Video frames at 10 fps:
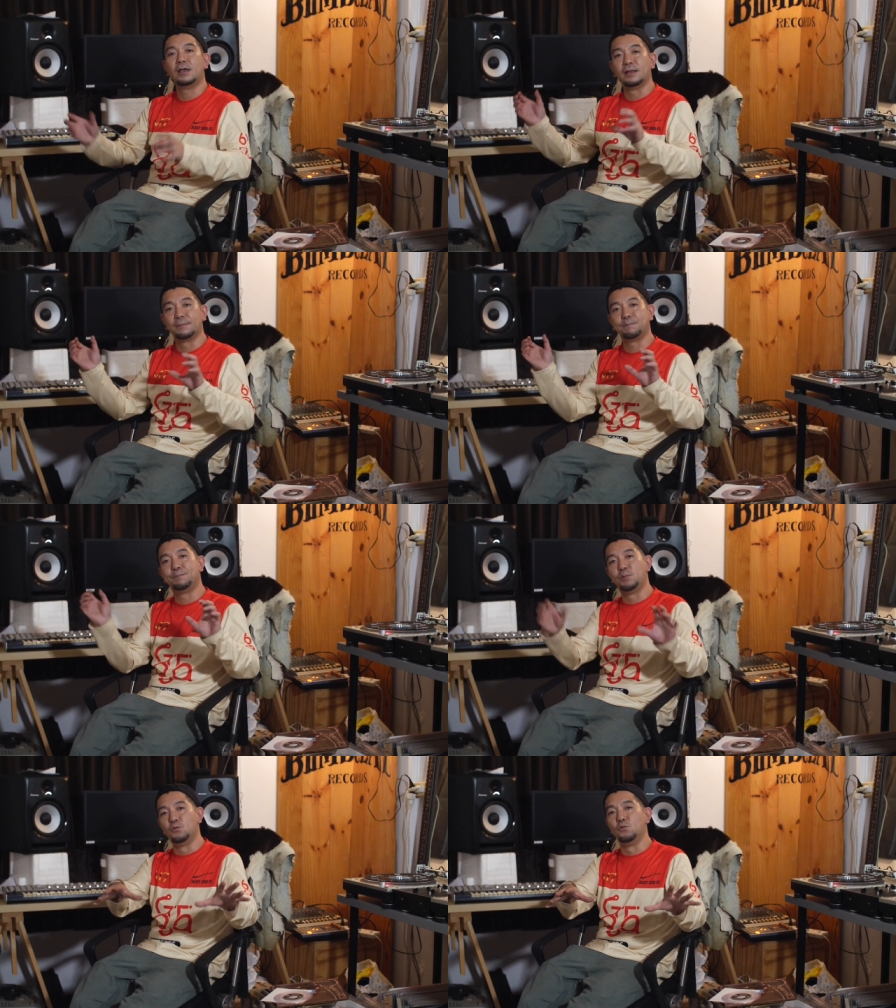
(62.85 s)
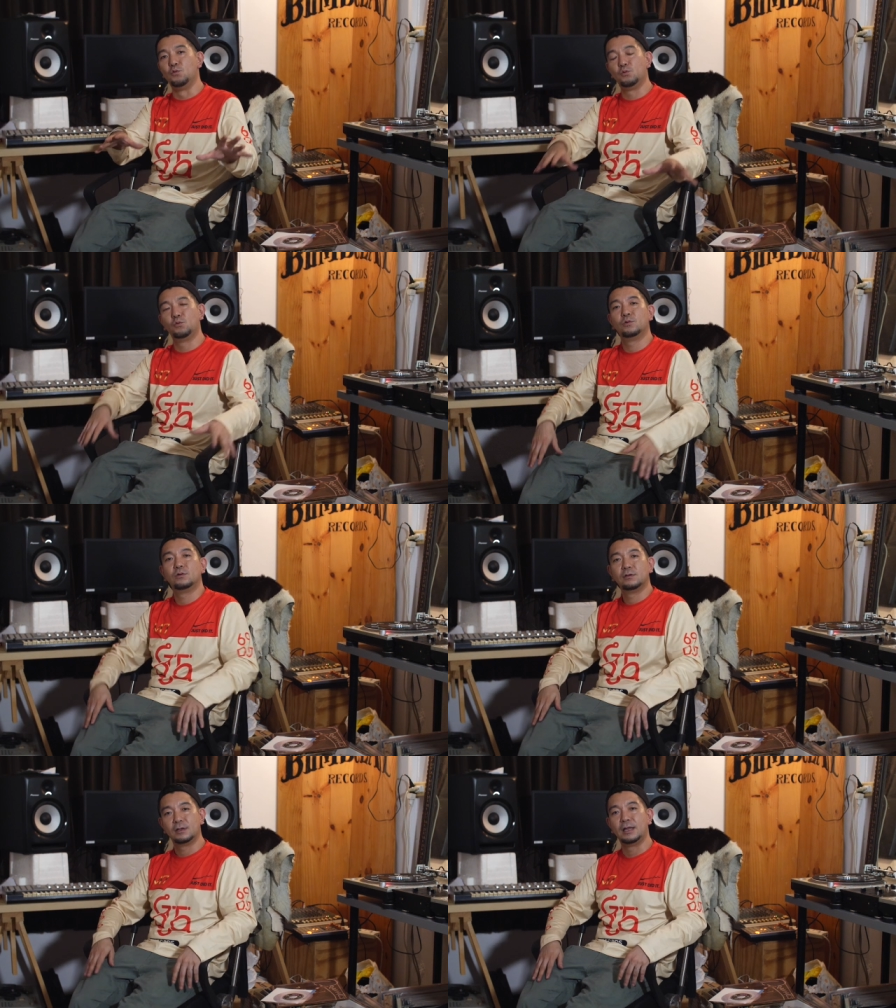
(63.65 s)
and then boom,
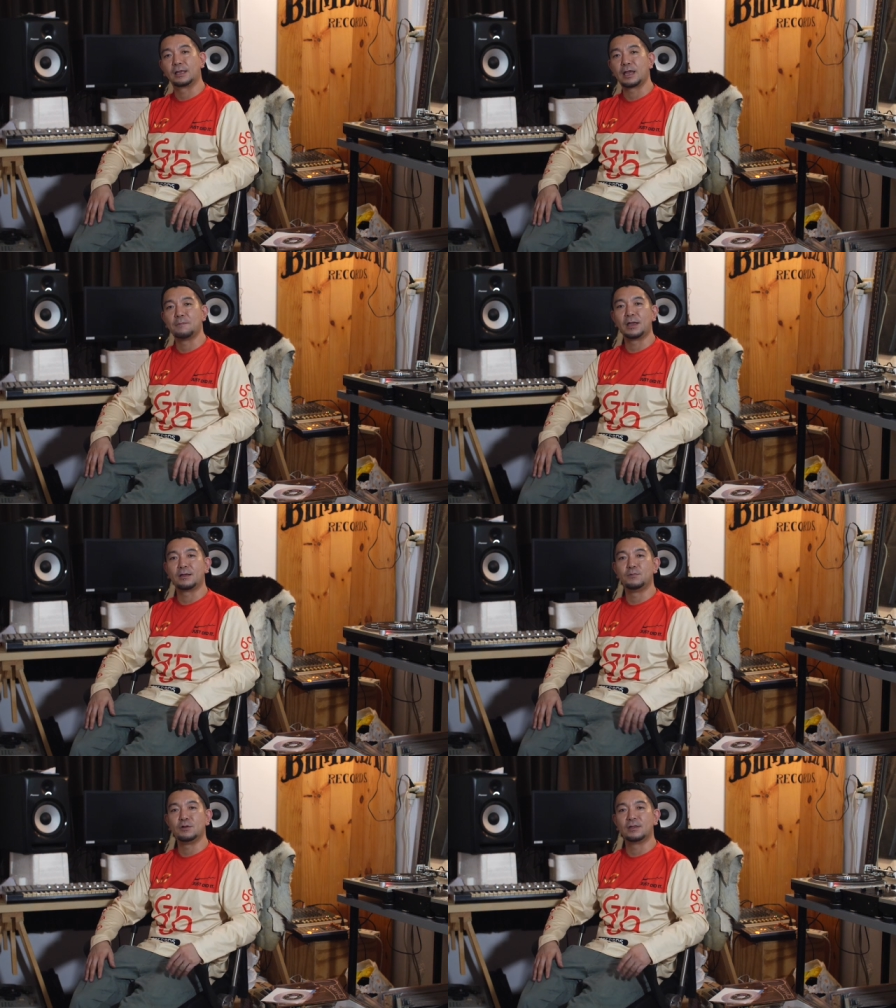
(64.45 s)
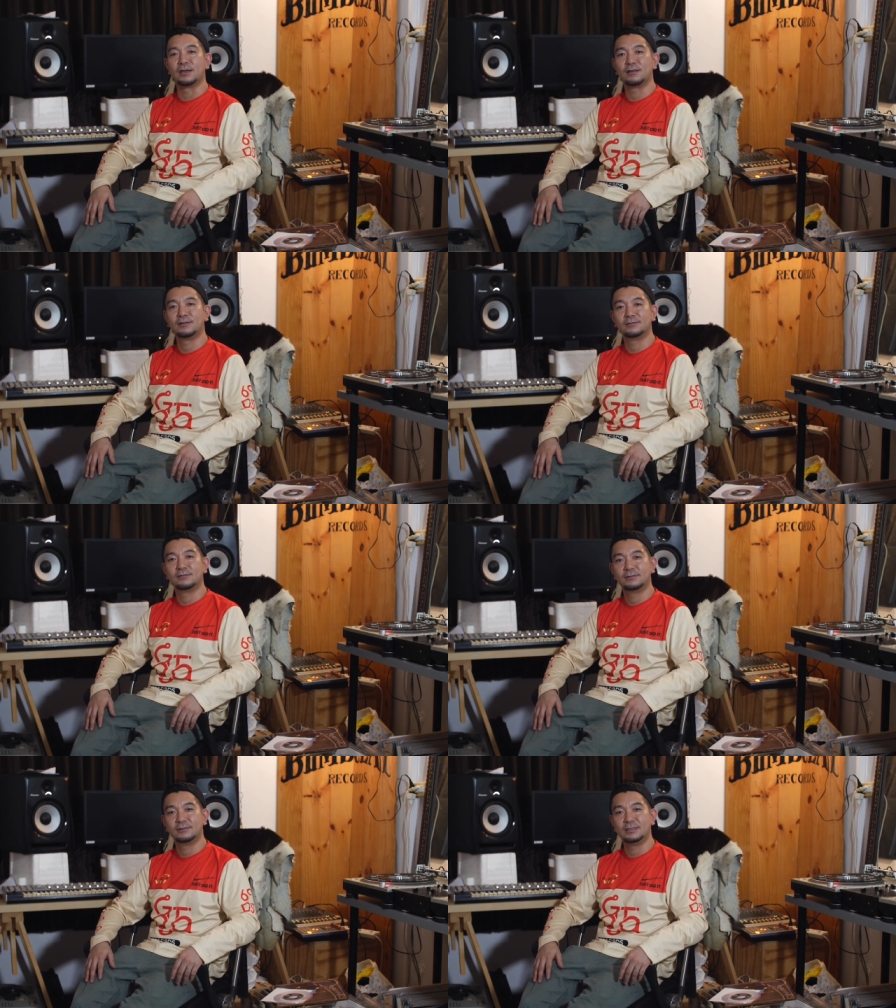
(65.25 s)
and I can make music
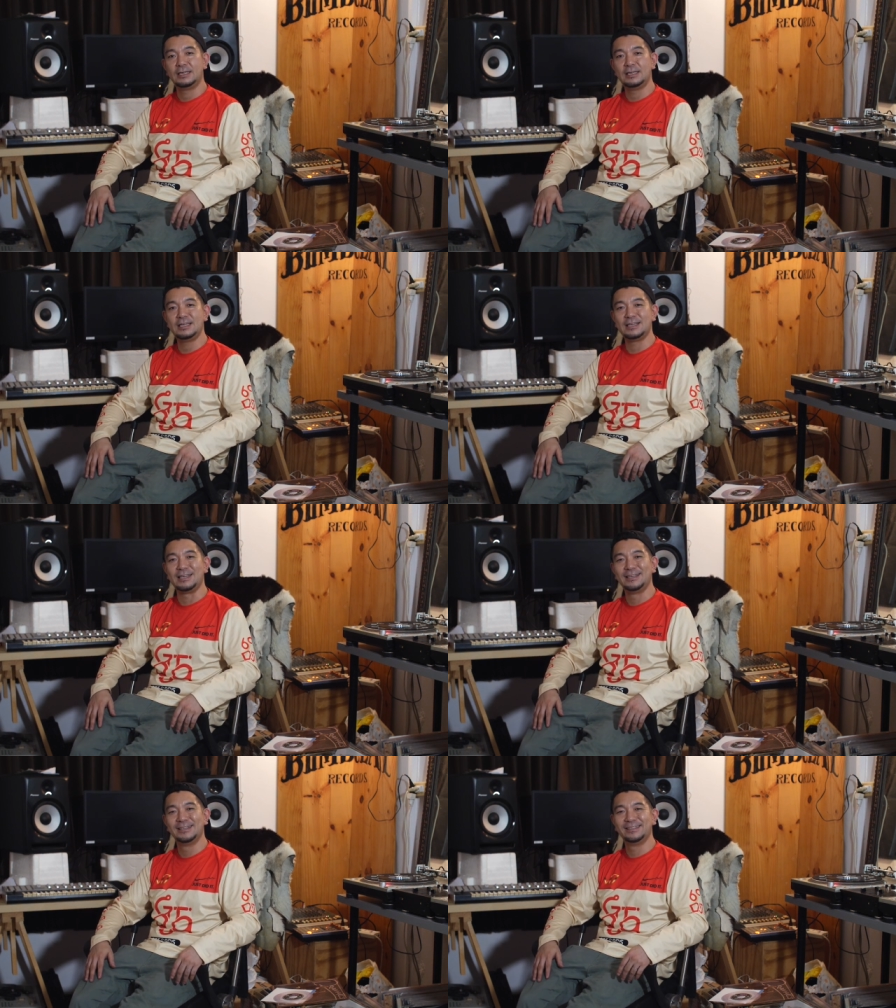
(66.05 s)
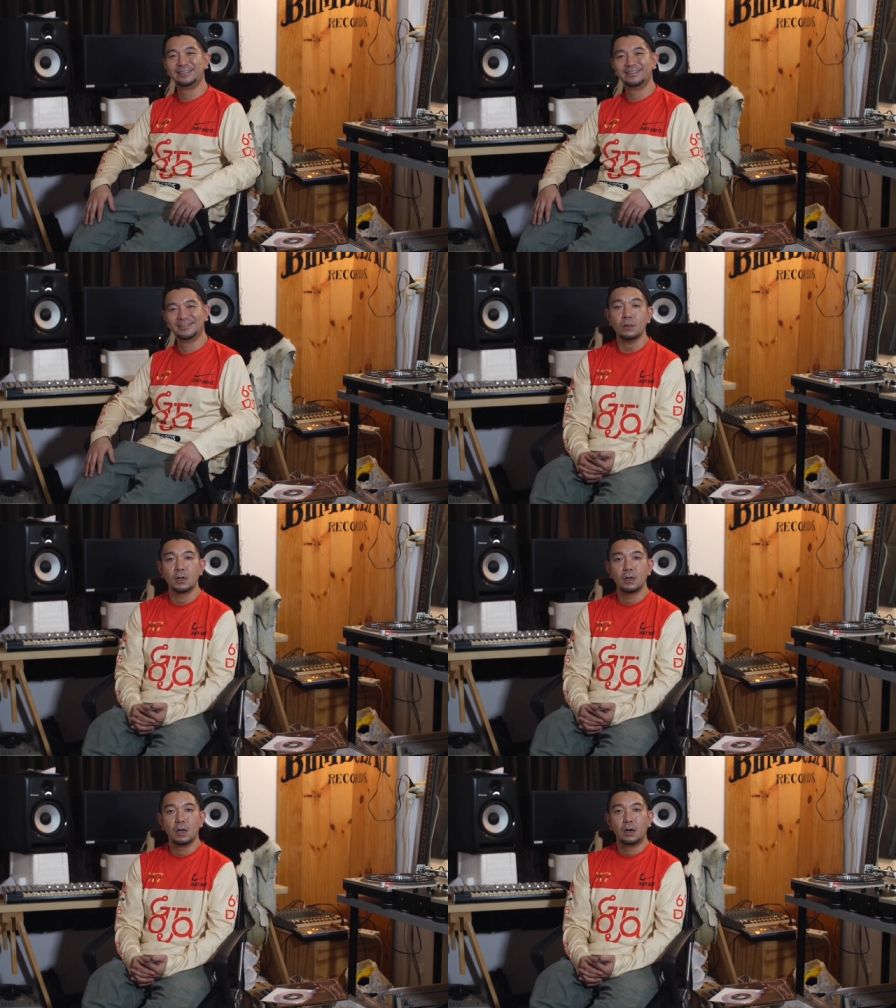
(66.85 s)
easy
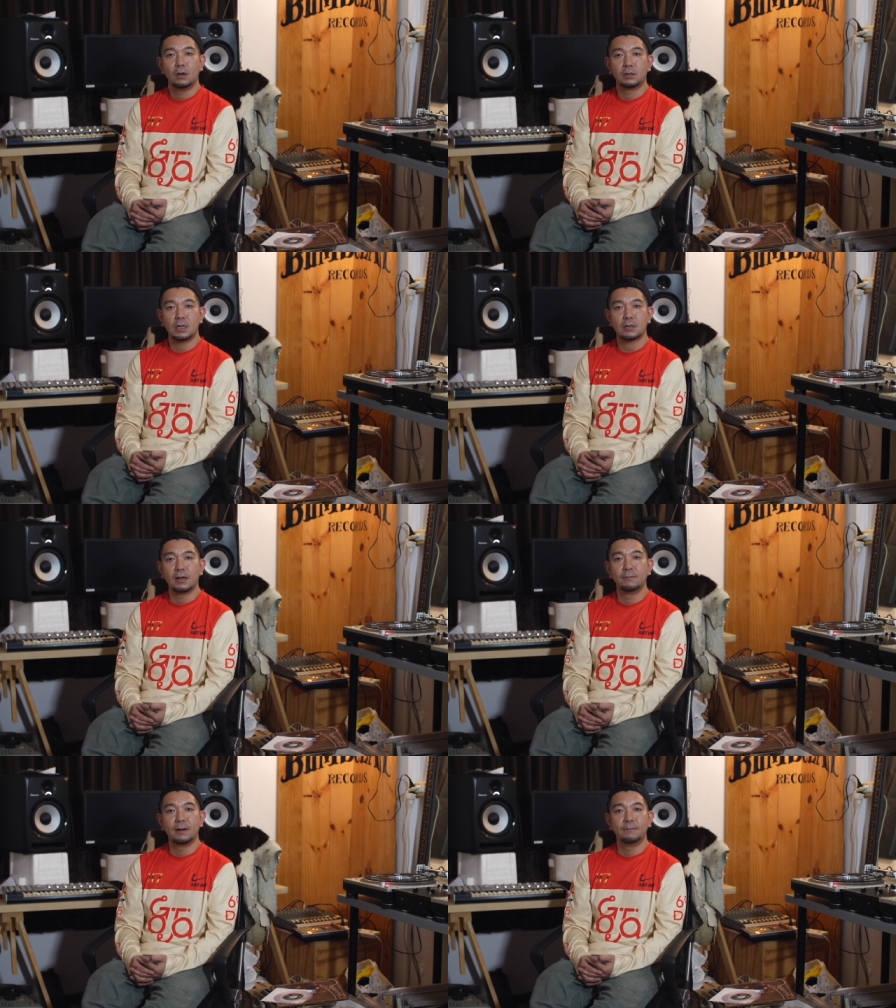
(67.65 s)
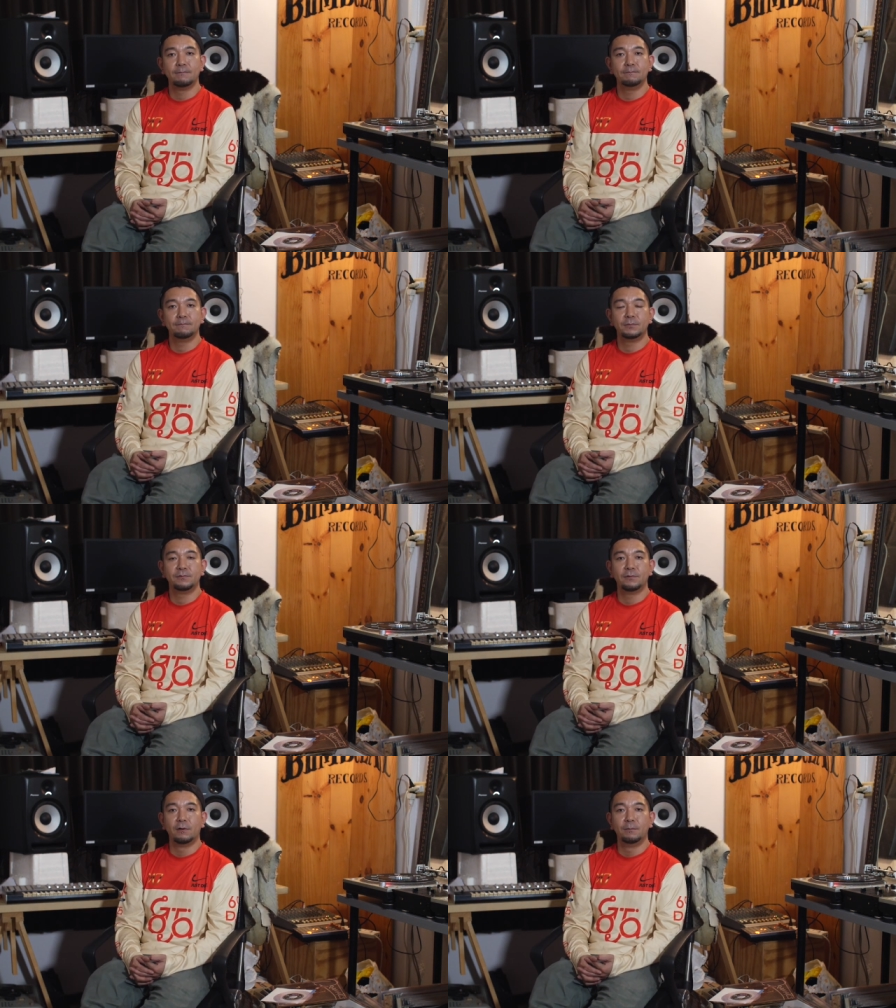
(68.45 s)
uh, this album
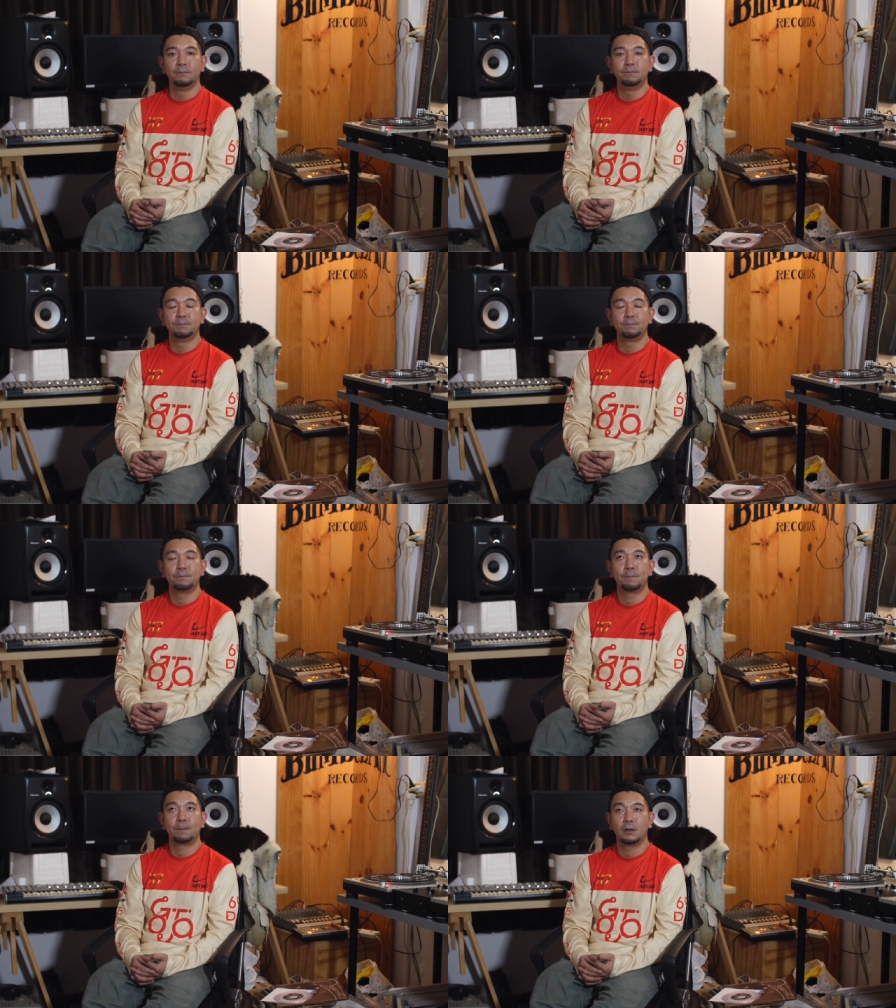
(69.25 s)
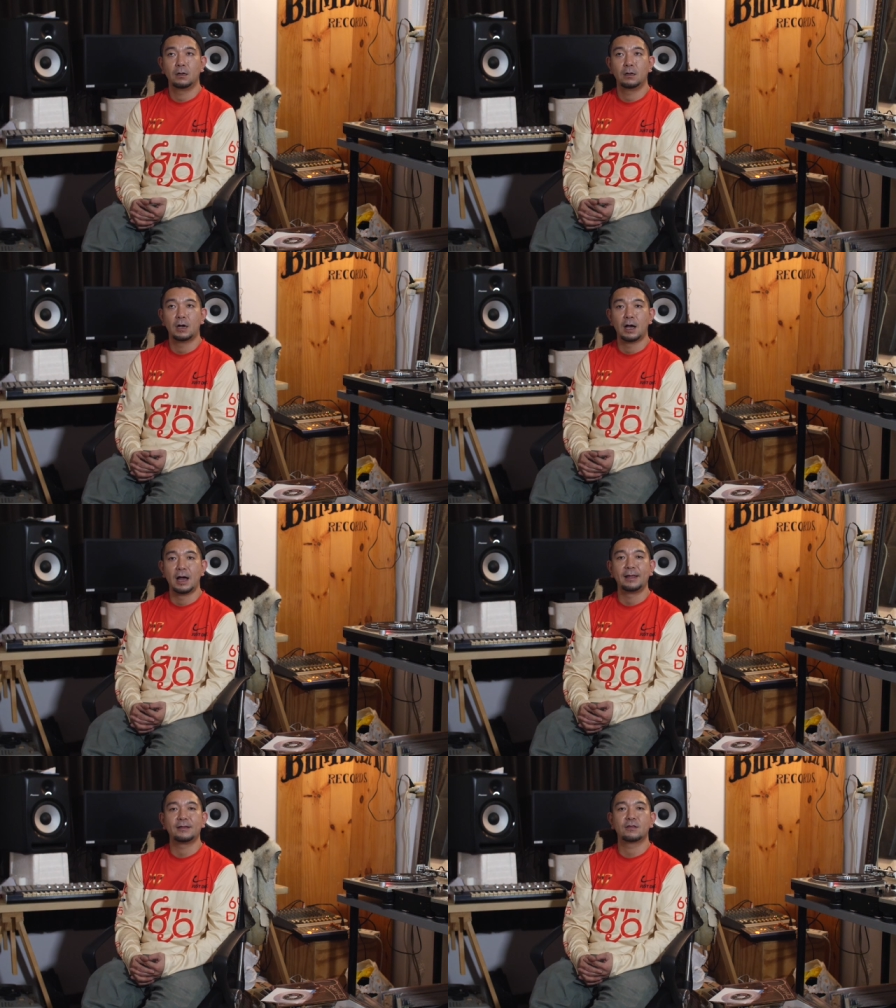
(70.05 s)
from
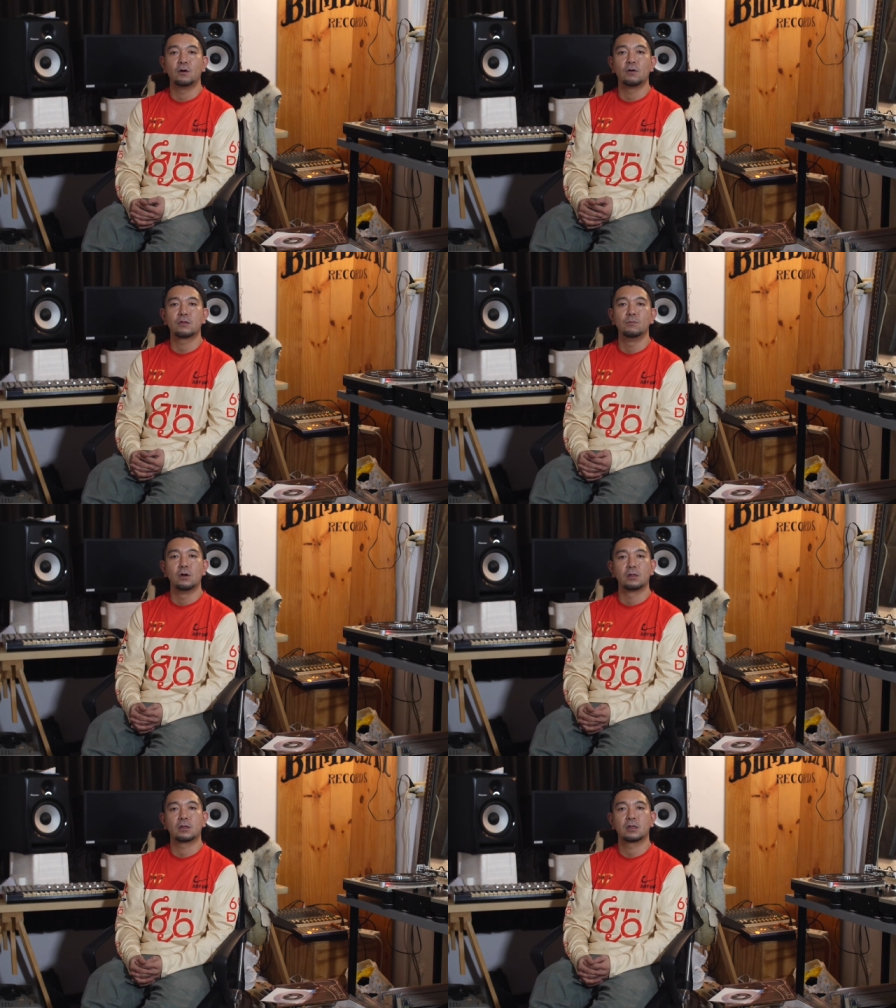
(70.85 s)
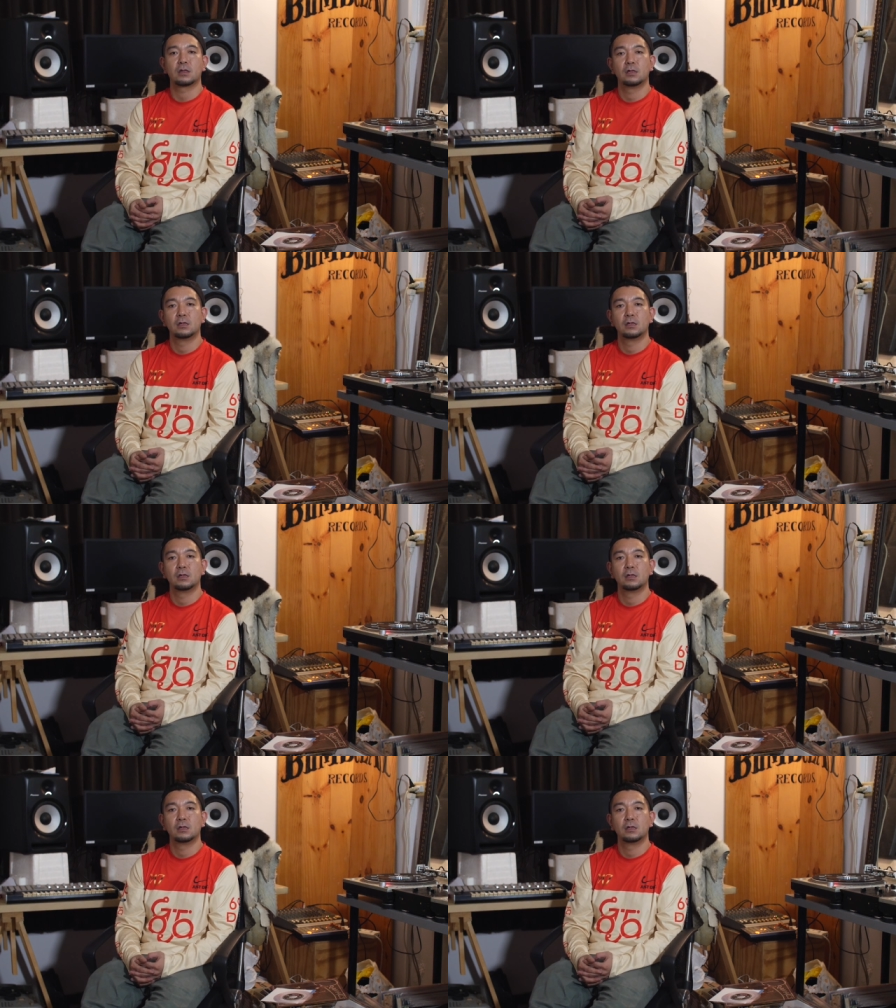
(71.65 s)
Alex Osmos.